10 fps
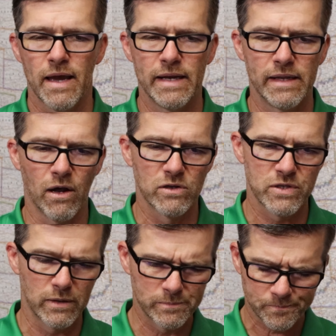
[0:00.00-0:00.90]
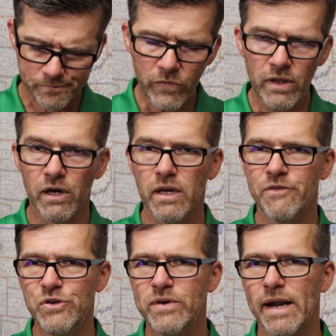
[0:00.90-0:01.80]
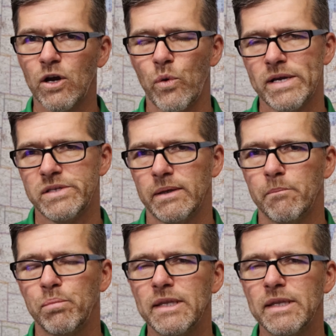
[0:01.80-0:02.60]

And then also Look, if you've got a question,